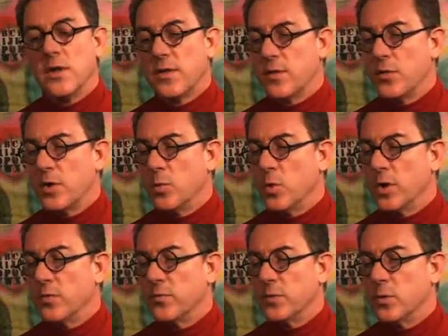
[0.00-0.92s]

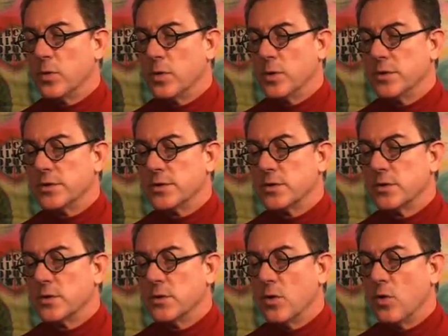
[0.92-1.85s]
31 floors
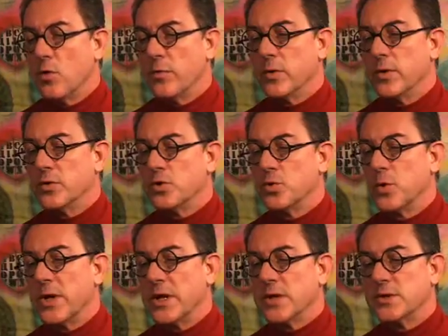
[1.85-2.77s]
over the
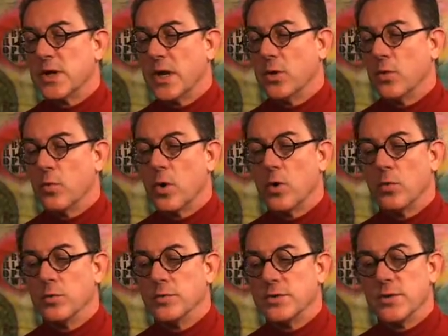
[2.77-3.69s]
shrieks and
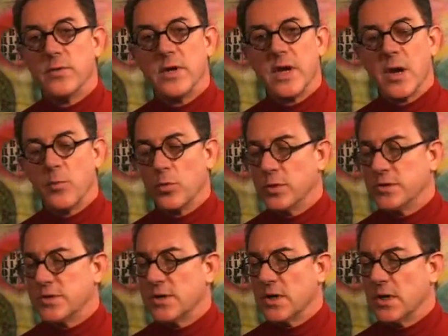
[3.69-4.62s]
groans of the
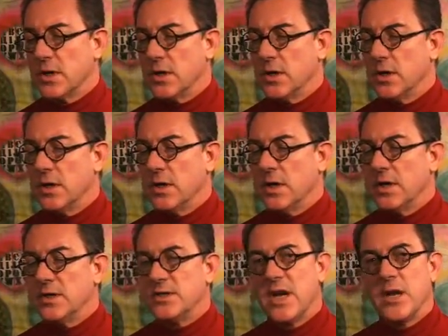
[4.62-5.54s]
Emerald City,
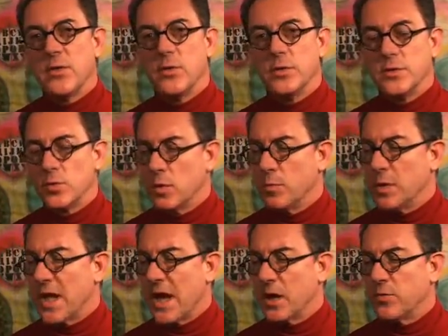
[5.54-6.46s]
tethered to a
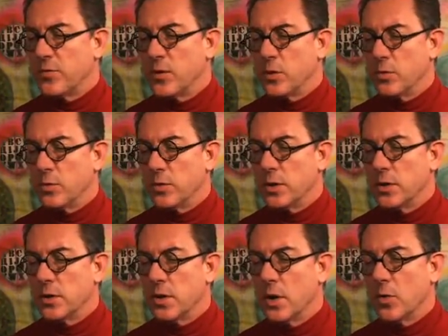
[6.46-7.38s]
black phone,
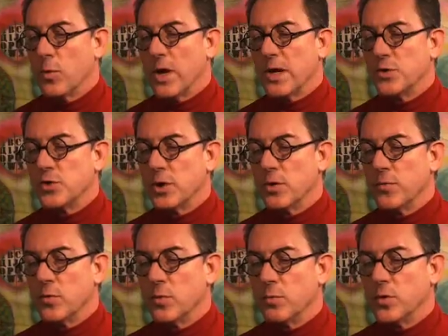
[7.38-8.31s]
arranging
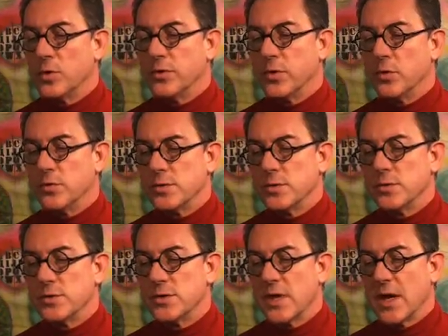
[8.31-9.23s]
for
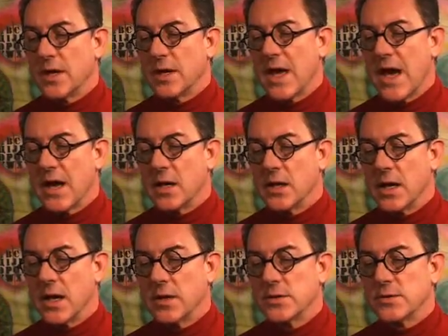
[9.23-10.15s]
bulldozers and
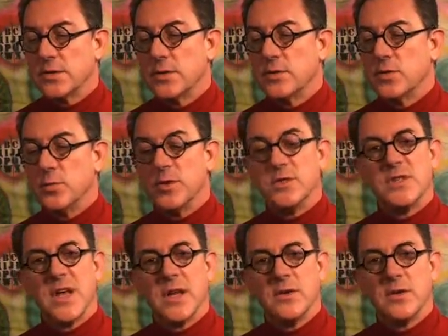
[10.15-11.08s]
Cadillacs to be
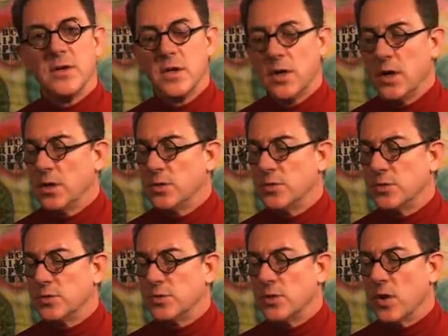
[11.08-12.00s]
sent
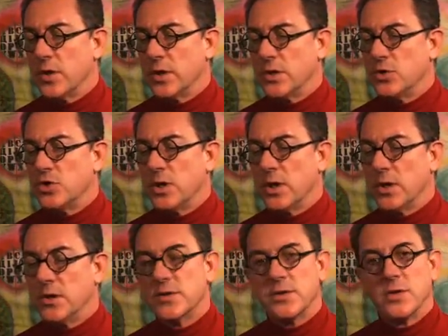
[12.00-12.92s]
to Saudi
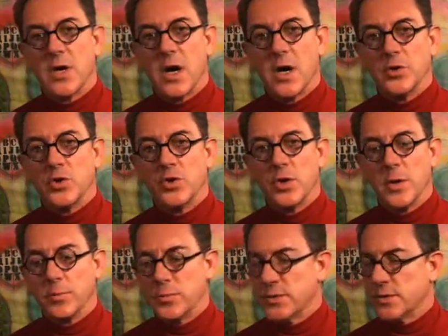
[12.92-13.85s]
sheiks on
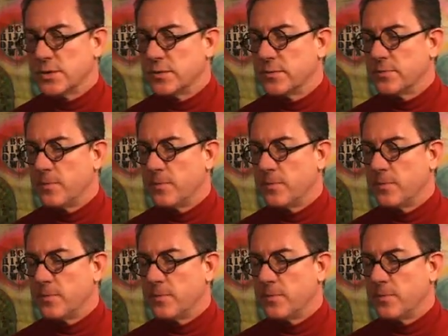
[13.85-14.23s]
ships.